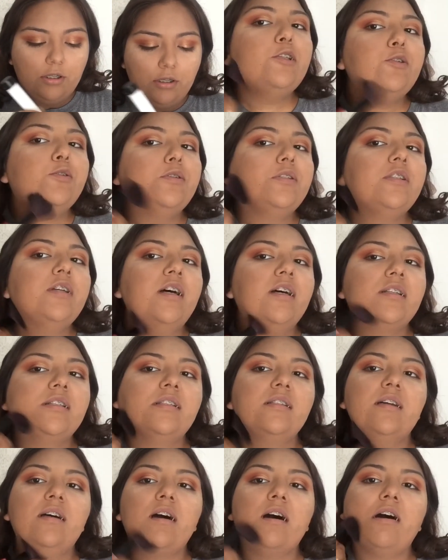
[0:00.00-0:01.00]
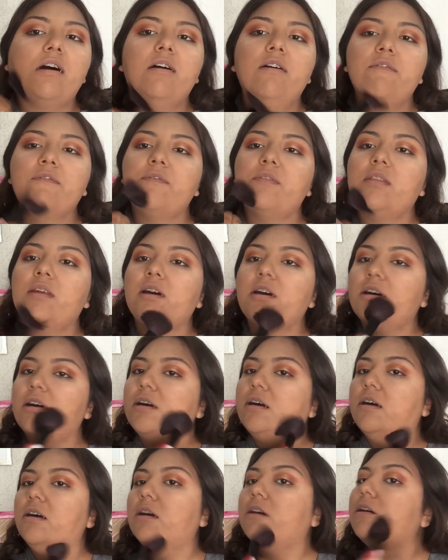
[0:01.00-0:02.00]
to dust off
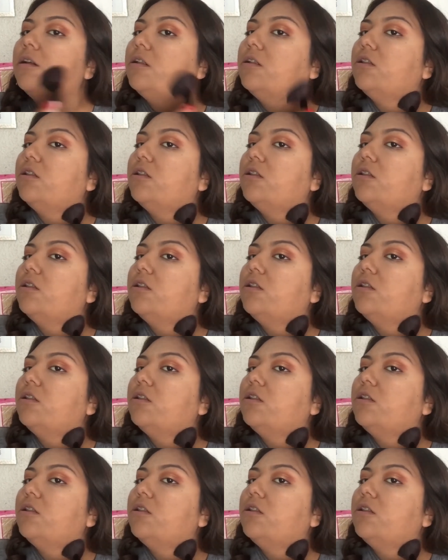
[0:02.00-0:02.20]
the